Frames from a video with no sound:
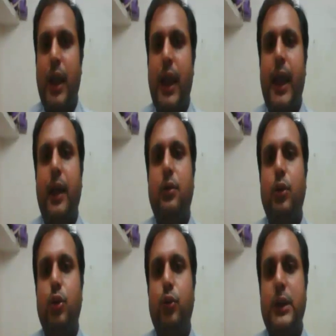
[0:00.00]
And
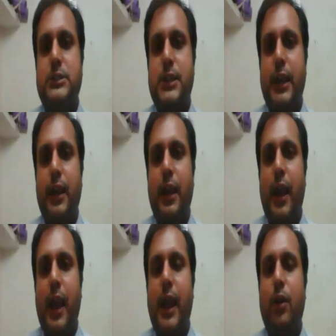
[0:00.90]
USA
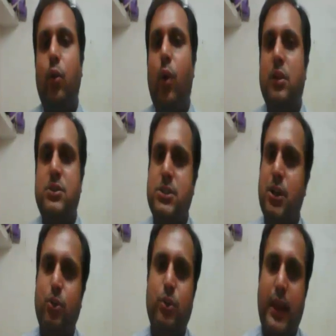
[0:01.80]
had no
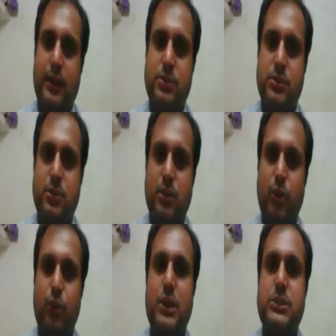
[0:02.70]
answer to that.
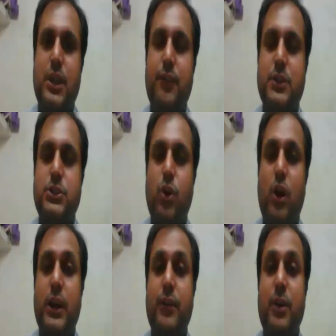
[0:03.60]
USA was
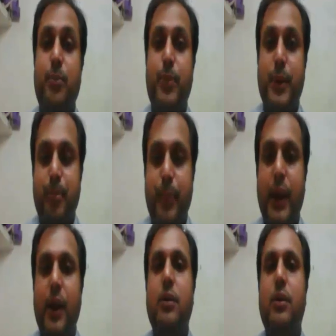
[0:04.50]
not even
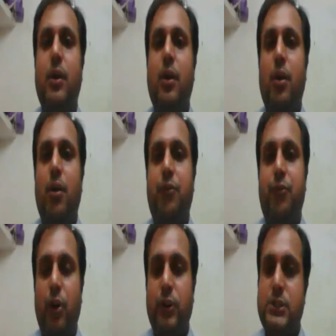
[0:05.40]
prepared
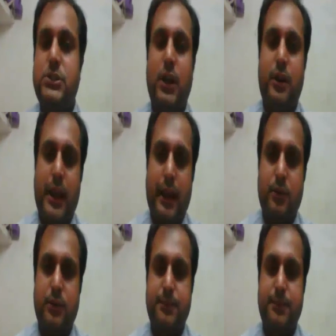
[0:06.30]
for this attack.